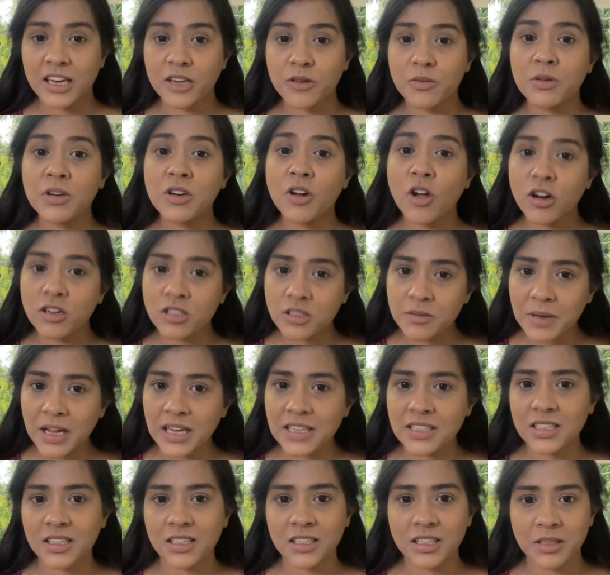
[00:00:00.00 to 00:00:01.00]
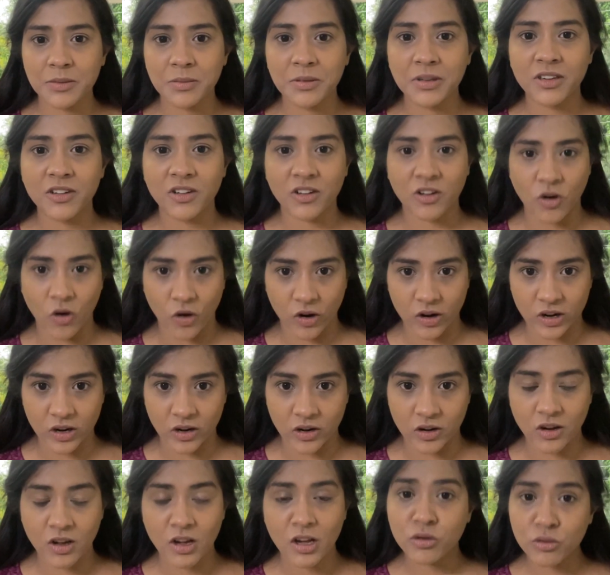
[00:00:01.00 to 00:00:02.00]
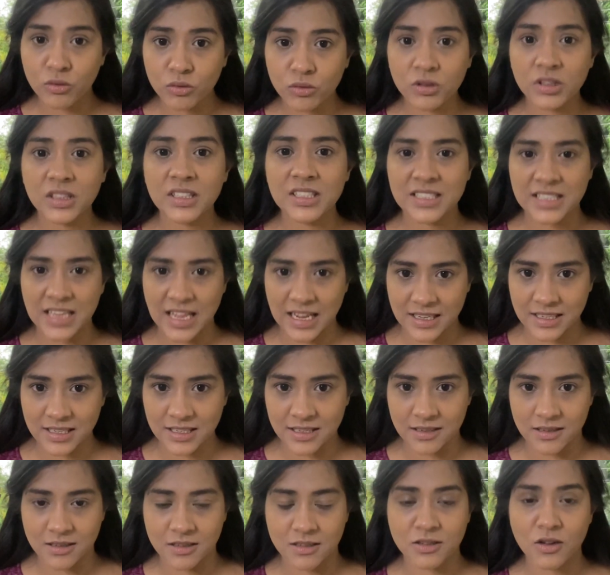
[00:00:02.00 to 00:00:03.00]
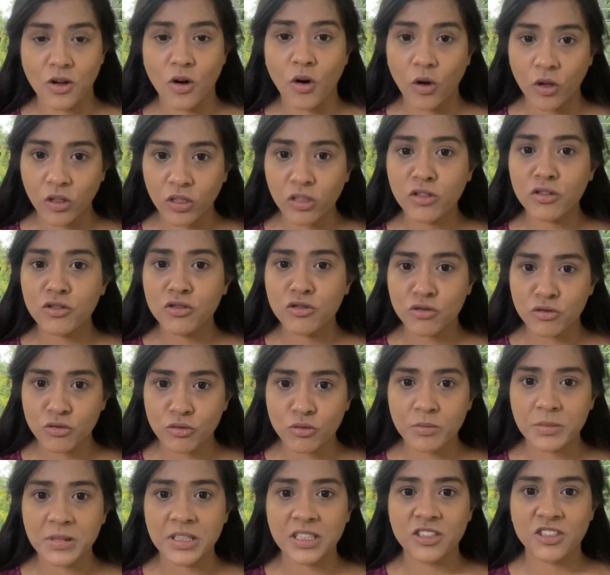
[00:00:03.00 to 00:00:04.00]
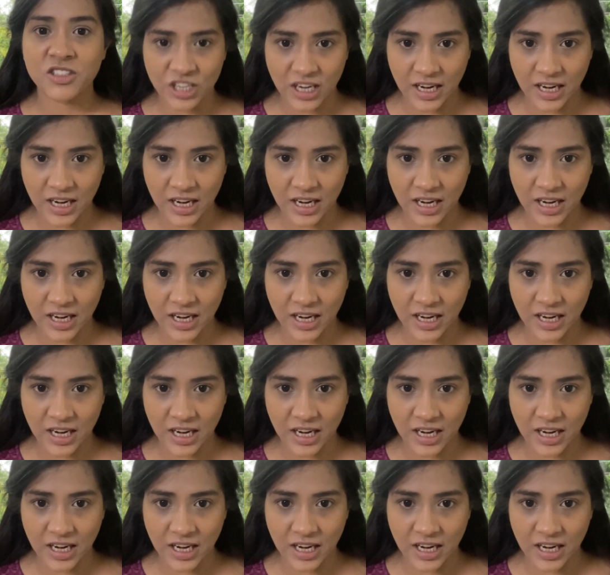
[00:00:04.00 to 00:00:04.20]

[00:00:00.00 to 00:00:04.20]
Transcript: It will automatically be recorded through the sensors on the TrueBit